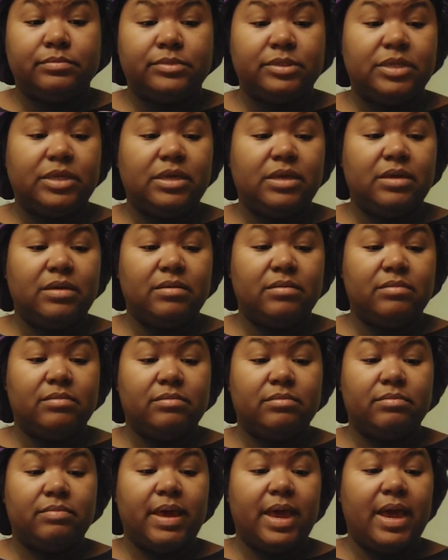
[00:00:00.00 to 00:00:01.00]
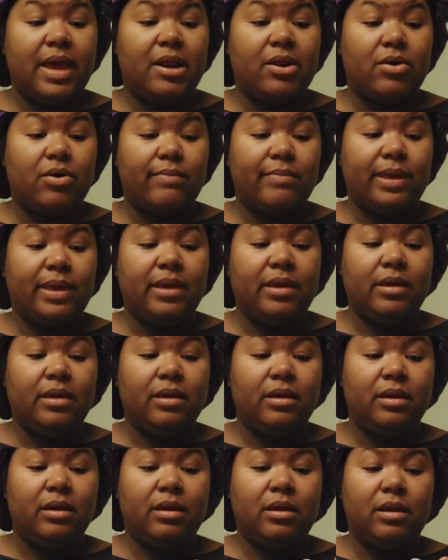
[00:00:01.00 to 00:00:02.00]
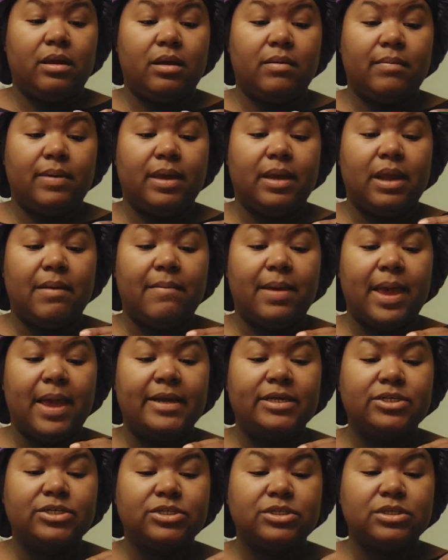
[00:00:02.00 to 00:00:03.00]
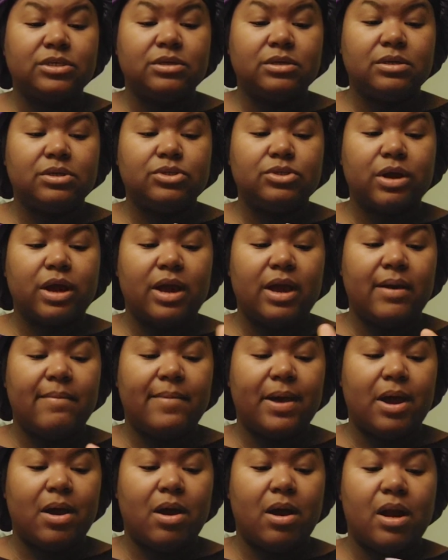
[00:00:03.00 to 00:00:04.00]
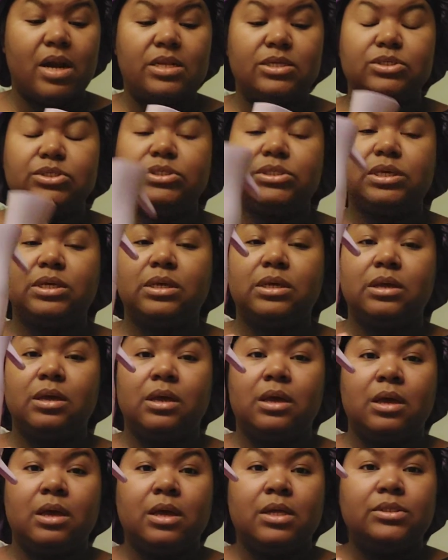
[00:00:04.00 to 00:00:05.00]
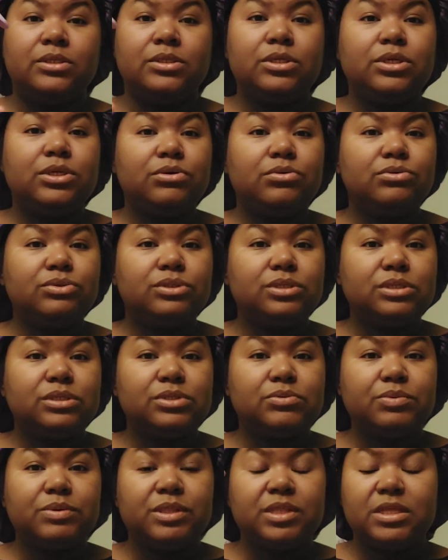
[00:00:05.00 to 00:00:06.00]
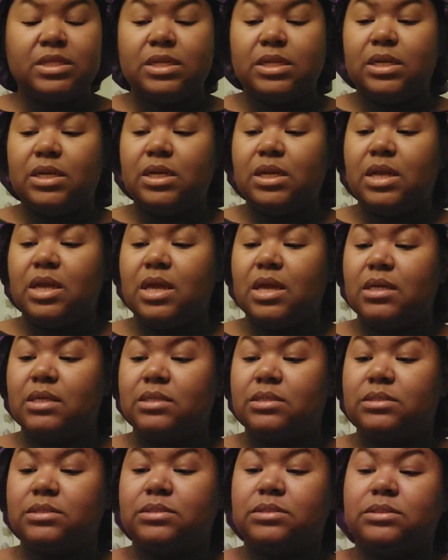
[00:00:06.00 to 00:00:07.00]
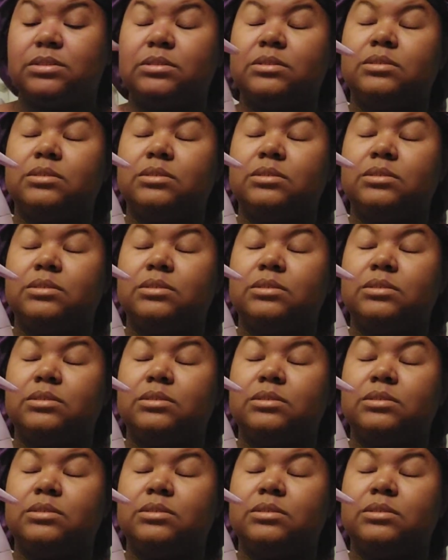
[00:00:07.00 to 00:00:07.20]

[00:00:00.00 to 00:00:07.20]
get bad on me. And I'm actually gonna try my hardest to use this within the next,